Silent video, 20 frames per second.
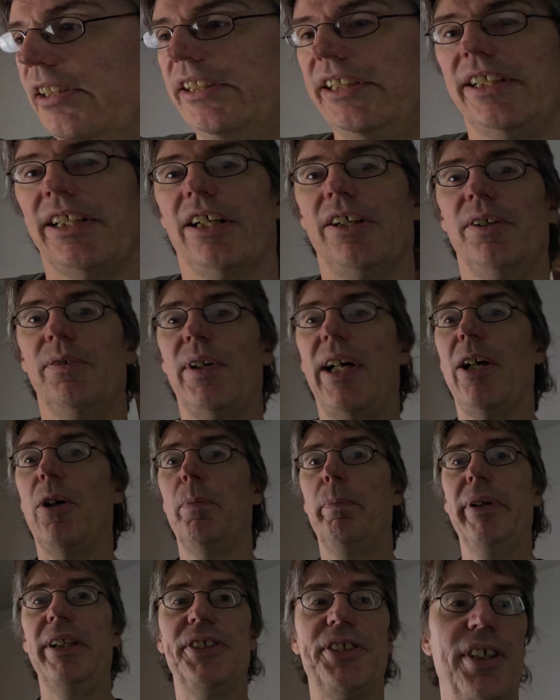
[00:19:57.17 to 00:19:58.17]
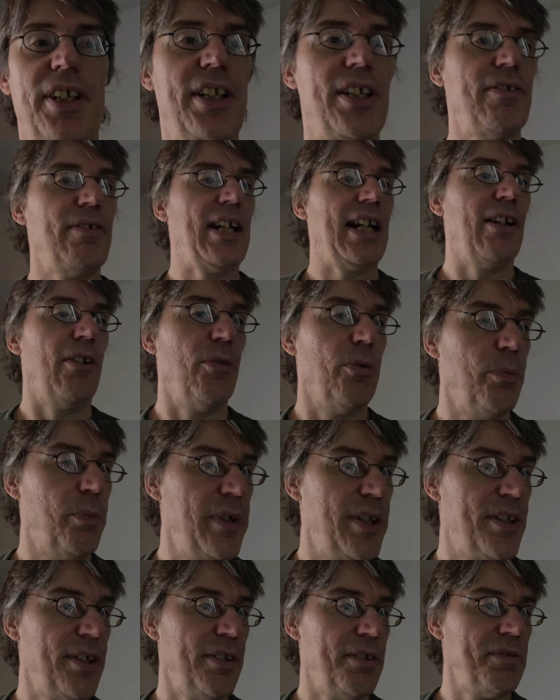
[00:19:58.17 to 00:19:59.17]
you know, help each other out
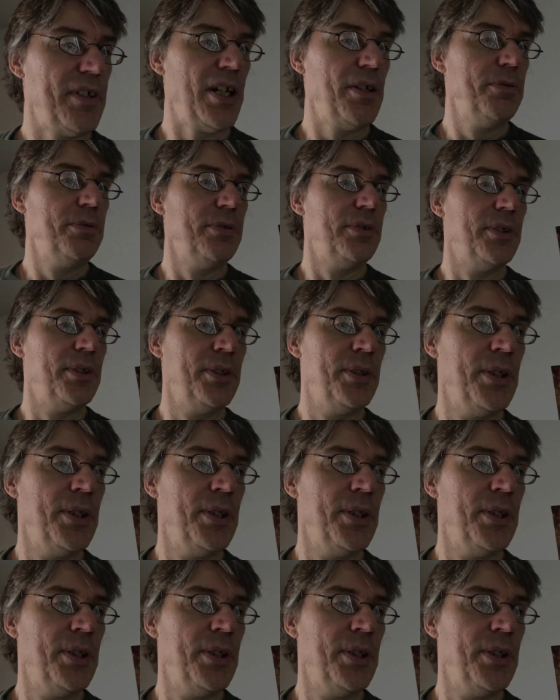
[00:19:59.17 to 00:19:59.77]
with our own